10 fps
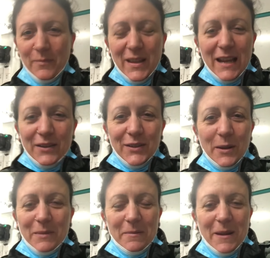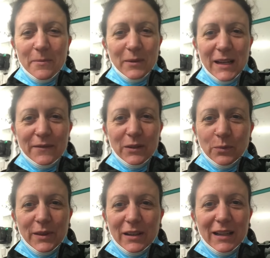It's so many people, even
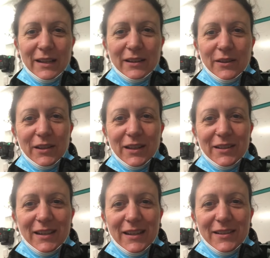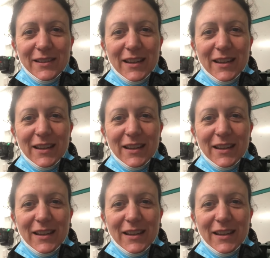when they're like in their 30s,